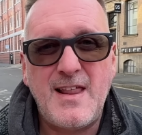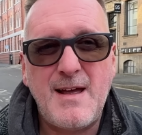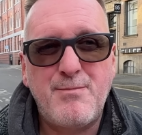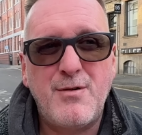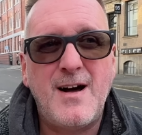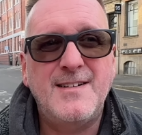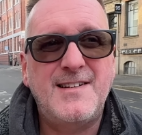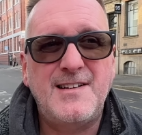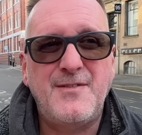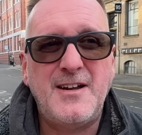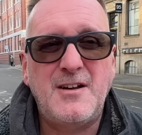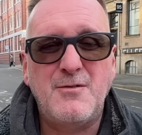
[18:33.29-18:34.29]
Their prices
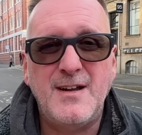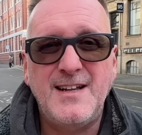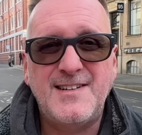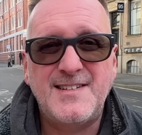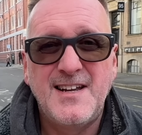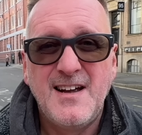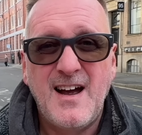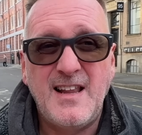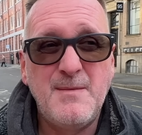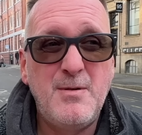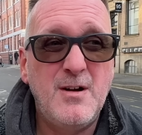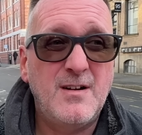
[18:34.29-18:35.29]
have increased and
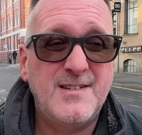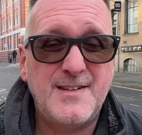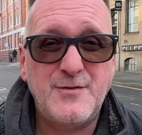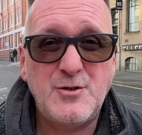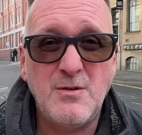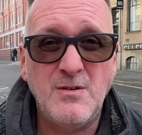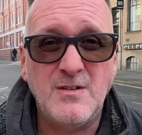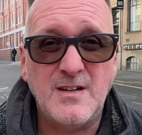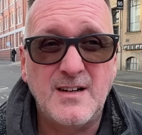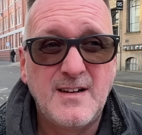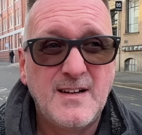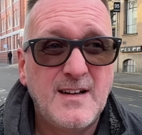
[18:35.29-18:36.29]
the burgers have shrunk.